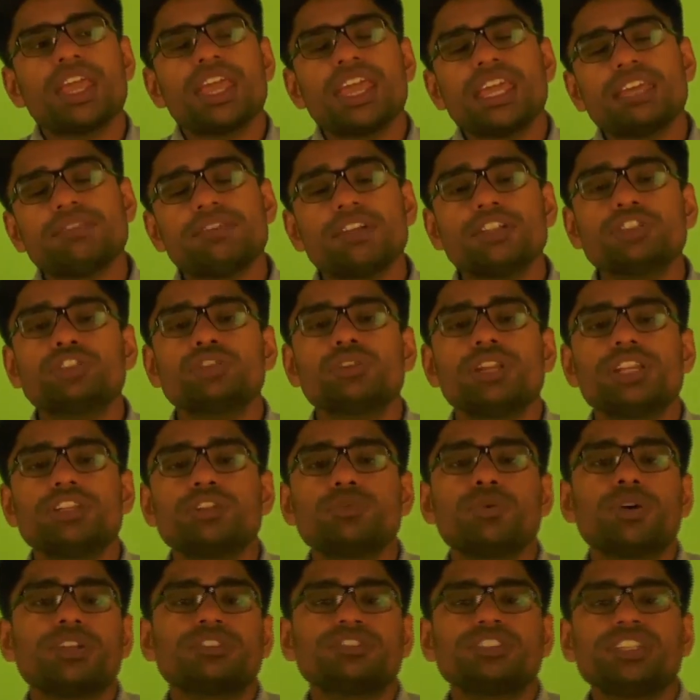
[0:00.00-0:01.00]
Eventually,
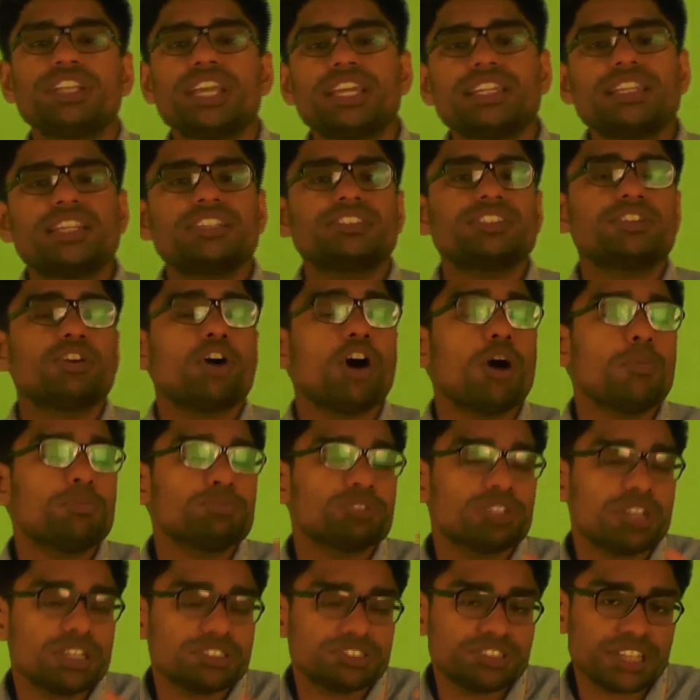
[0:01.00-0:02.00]
towards the end, there is an
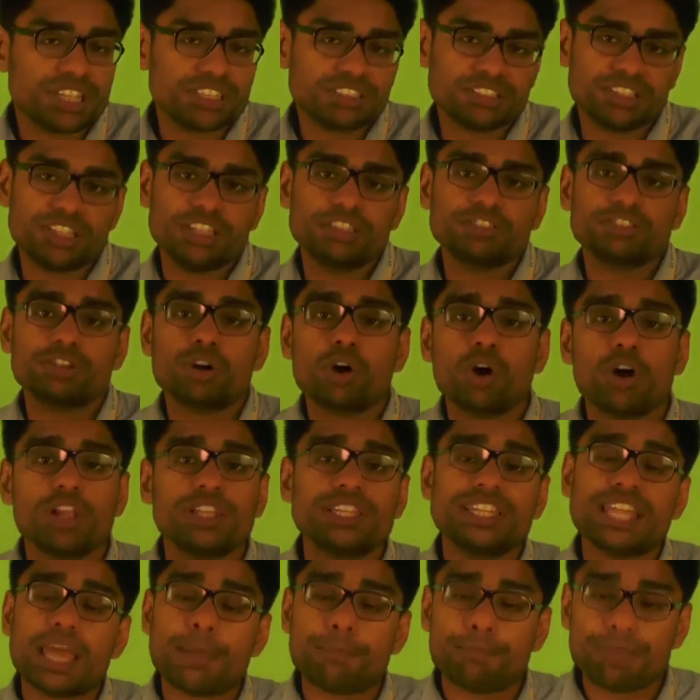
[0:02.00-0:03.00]
optional section. It's
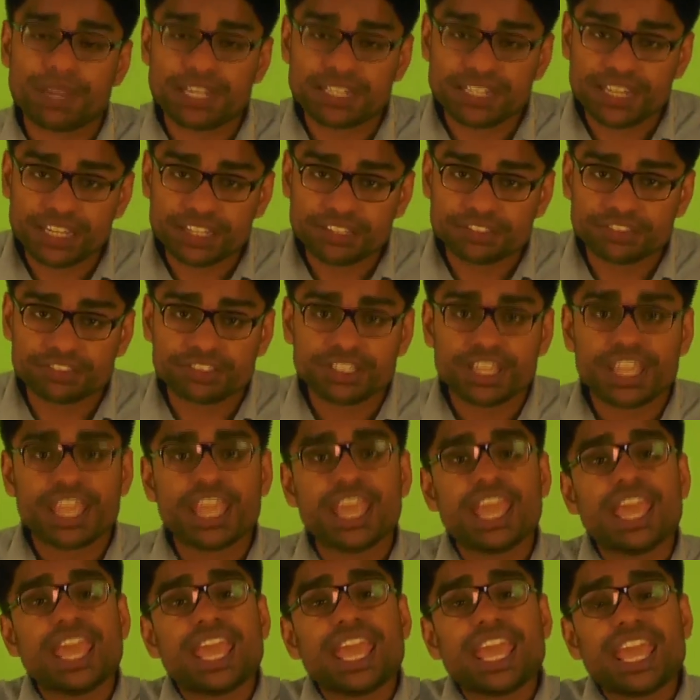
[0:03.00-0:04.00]
called the appendix.
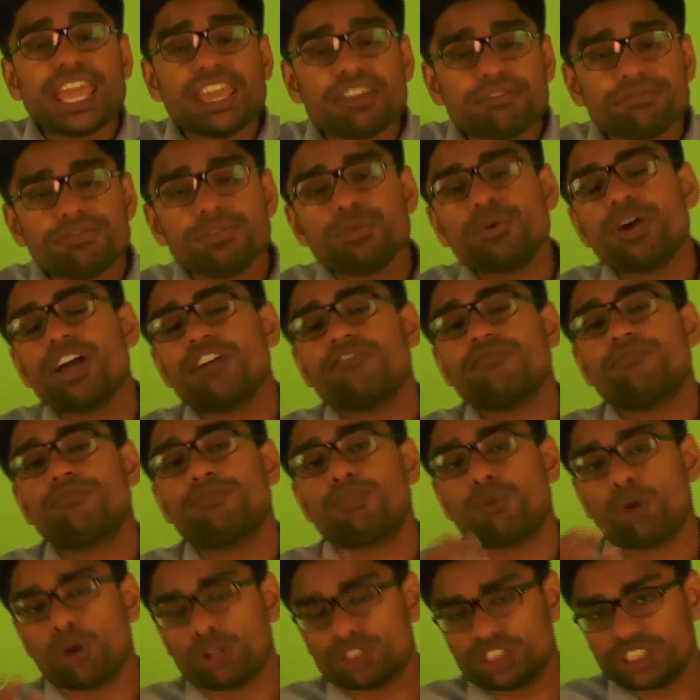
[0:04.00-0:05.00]
If you have
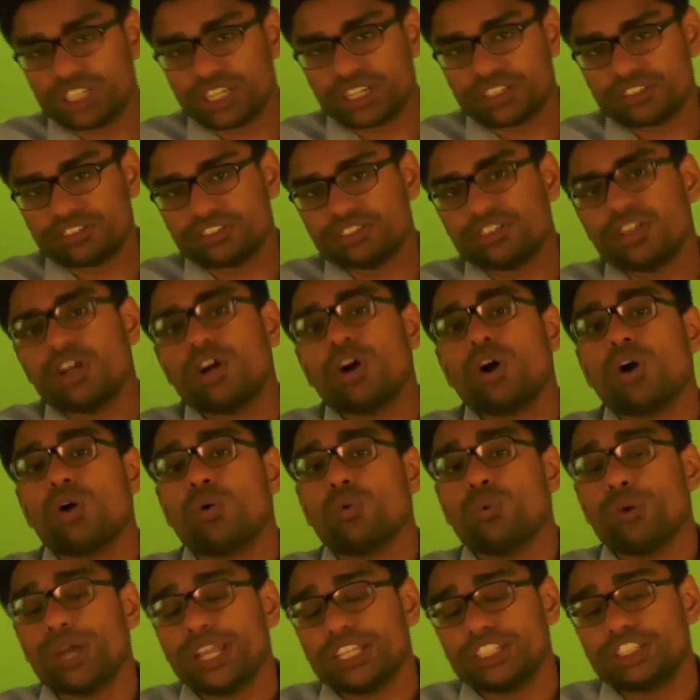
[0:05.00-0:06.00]
projects
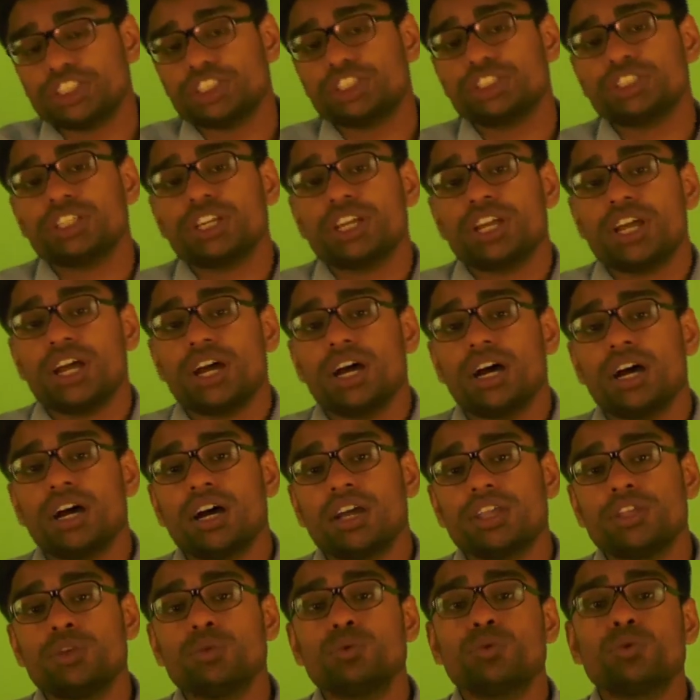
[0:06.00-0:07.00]
which
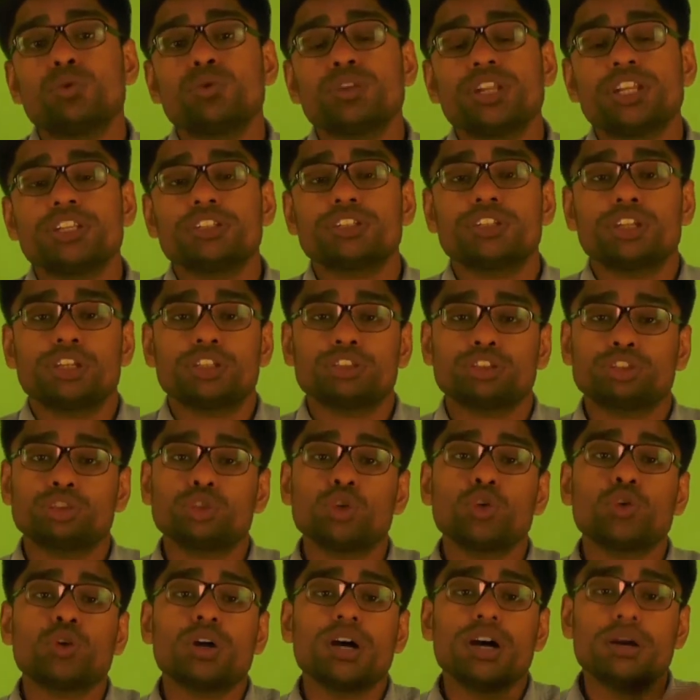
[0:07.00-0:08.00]
you couldn't
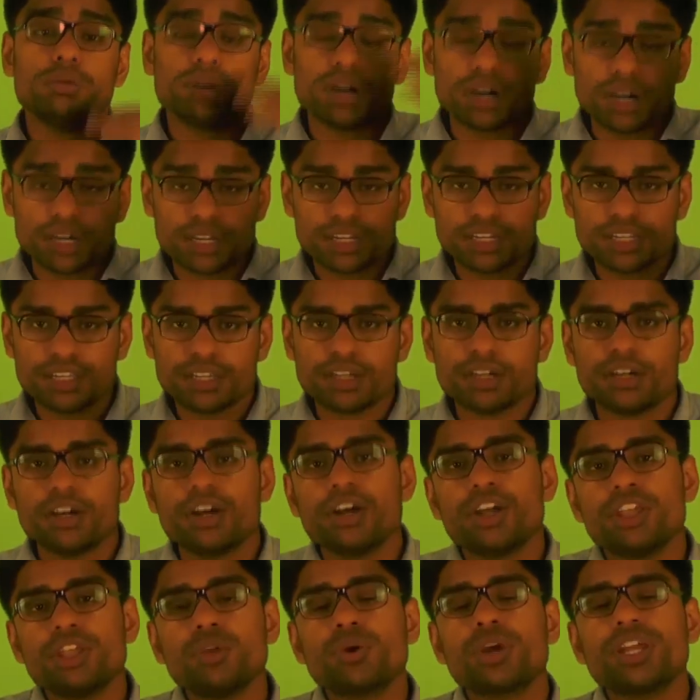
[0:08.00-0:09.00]
show earlier,
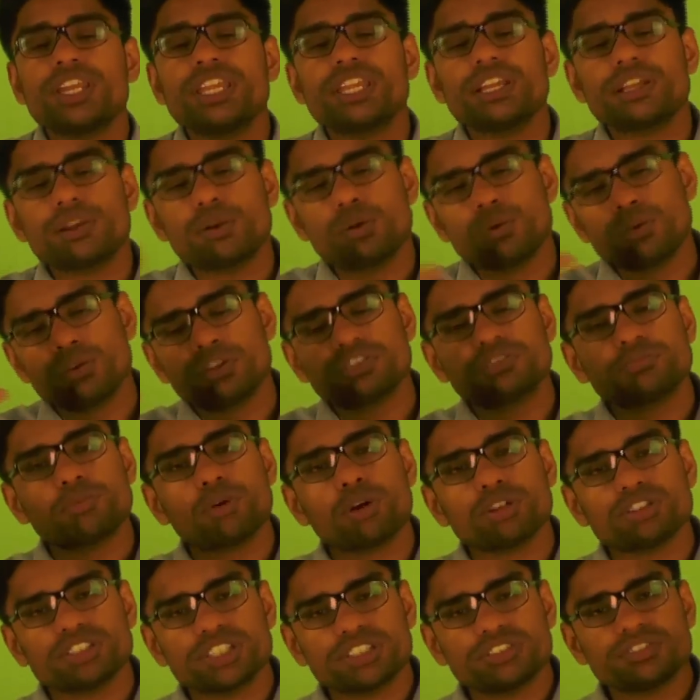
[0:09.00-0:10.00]
you can include those
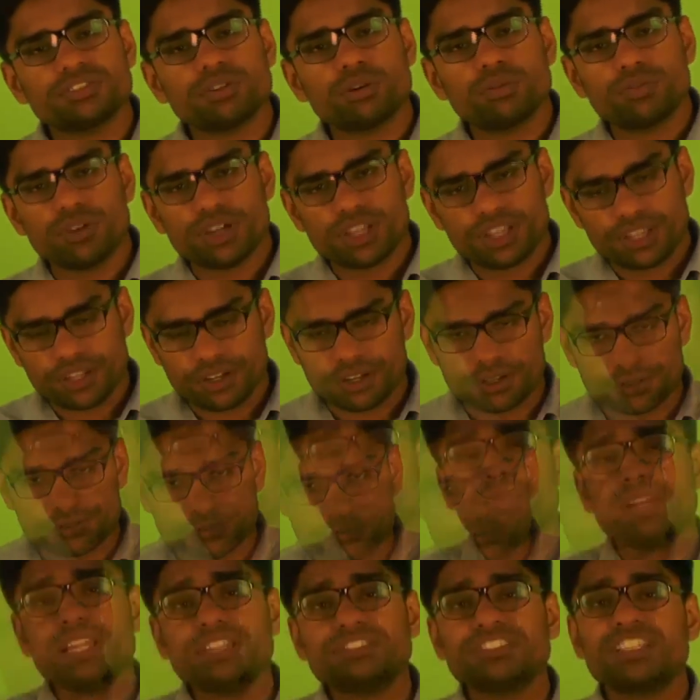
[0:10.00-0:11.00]
projects over here.
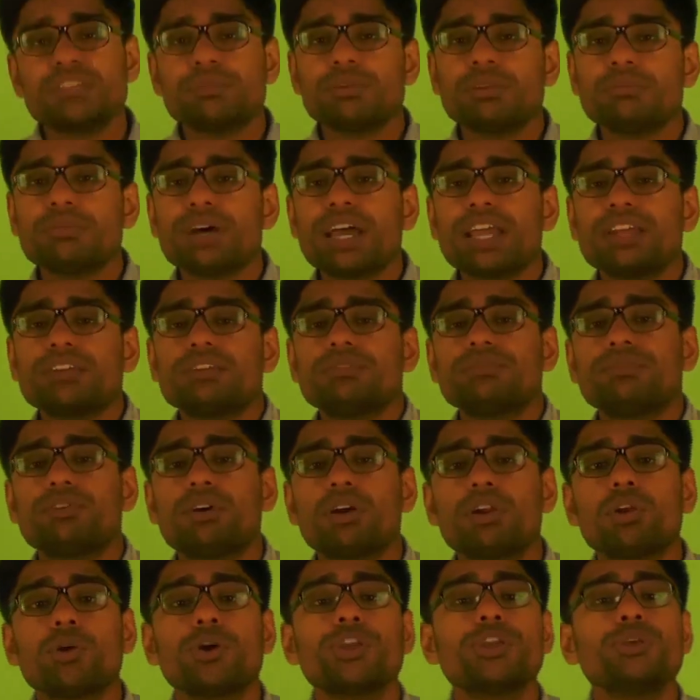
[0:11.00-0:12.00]
Please keep in mind to
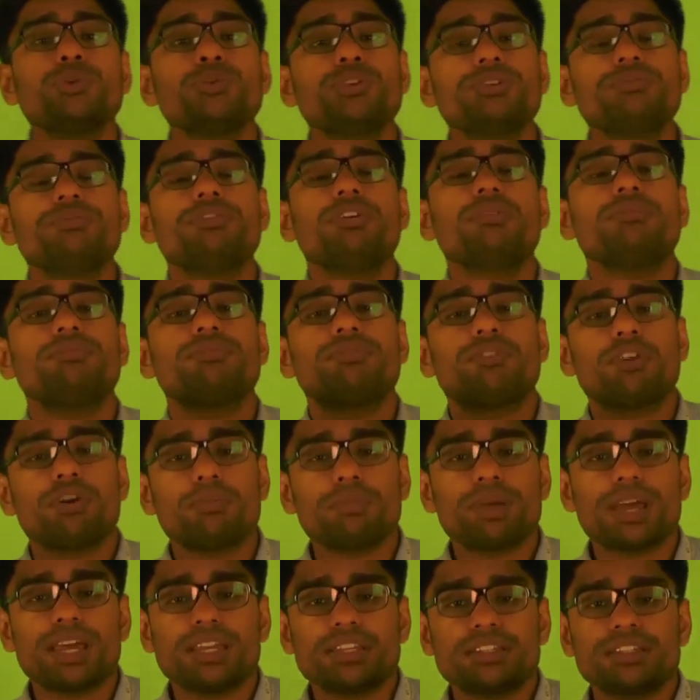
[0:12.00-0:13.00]
follow a uniform
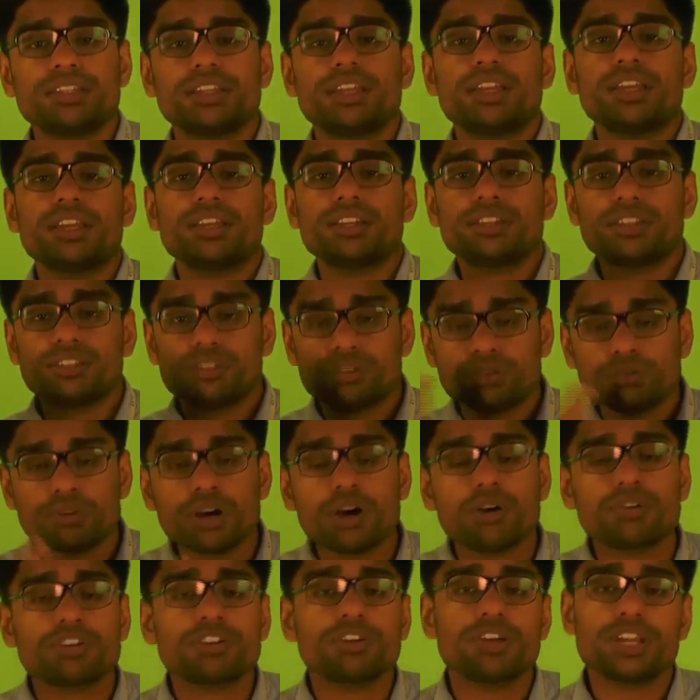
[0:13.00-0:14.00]
format
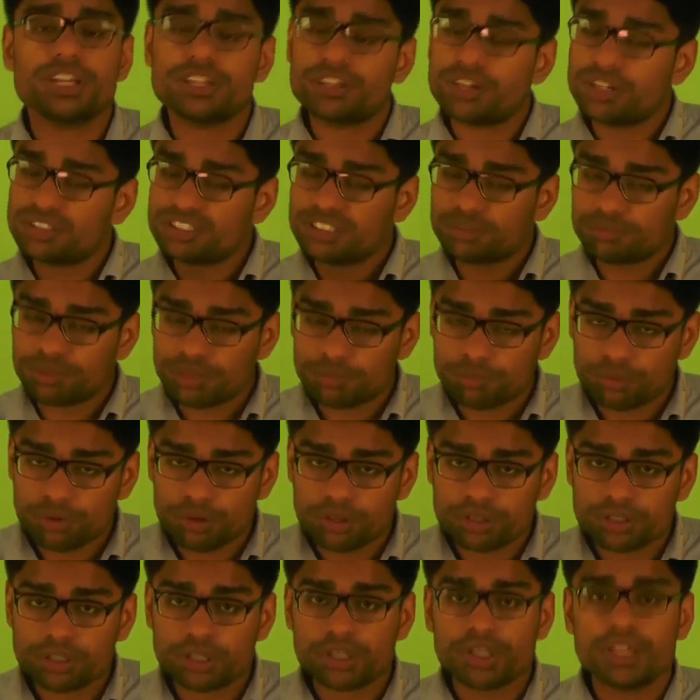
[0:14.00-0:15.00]
throughout your internship report.